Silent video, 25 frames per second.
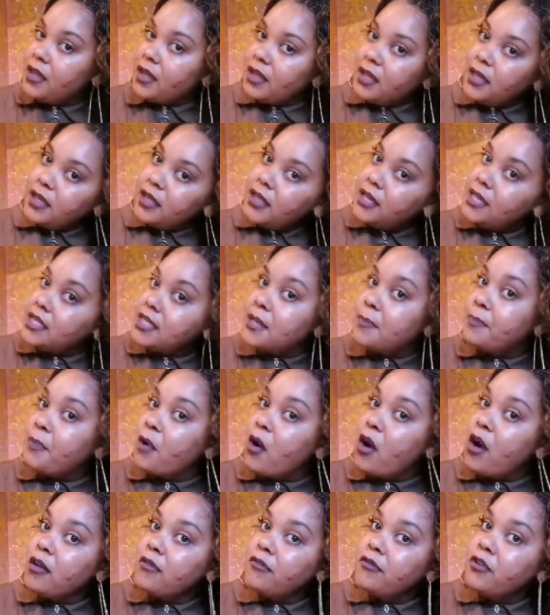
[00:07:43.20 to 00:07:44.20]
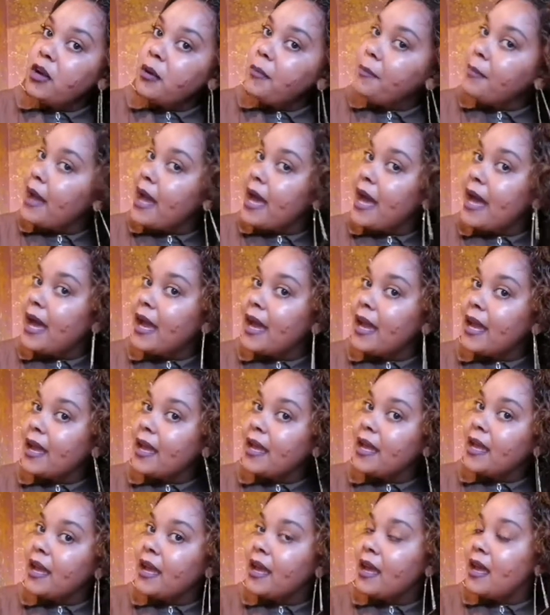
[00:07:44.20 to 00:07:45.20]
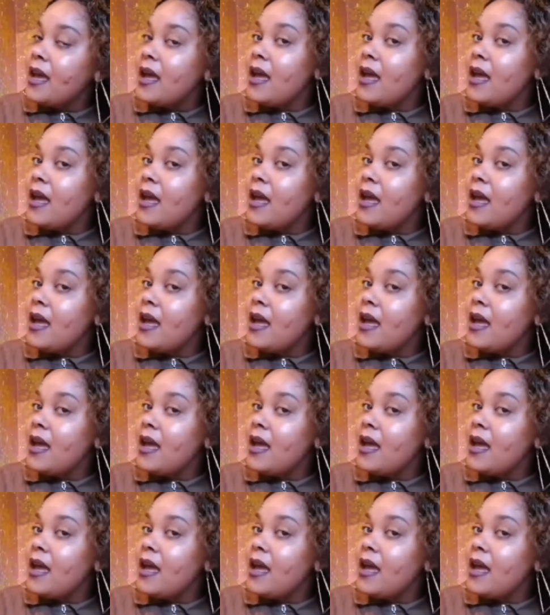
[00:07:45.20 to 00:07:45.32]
yes, apart from my